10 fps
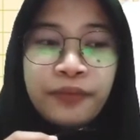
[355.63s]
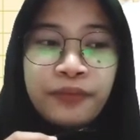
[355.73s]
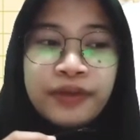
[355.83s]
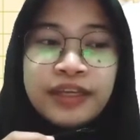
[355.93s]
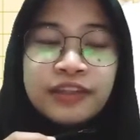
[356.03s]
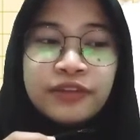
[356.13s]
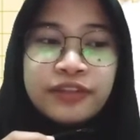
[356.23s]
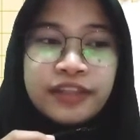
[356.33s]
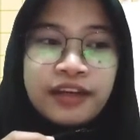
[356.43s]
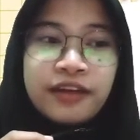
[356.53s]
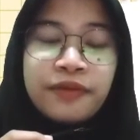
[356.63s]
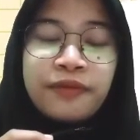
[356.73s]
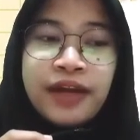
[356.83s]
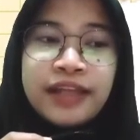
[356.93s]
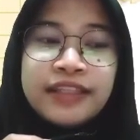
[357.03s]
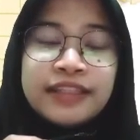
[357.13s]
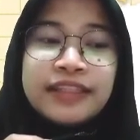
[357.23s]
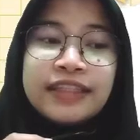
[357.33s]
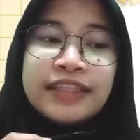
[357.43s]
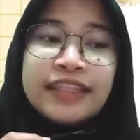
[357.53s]
We need to take a right
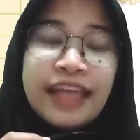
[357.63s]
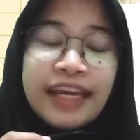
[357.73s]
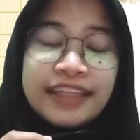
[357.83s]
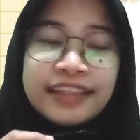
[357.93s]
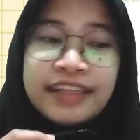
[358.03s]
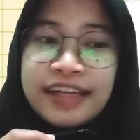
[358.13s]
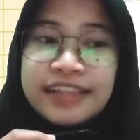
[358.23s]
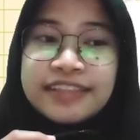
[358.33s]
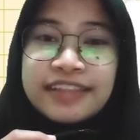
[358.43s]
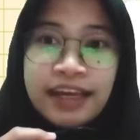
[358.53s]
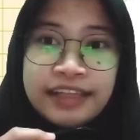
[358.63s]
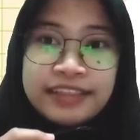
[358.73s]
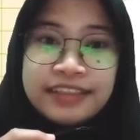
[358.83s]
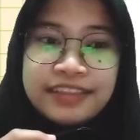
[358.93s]
at the next light.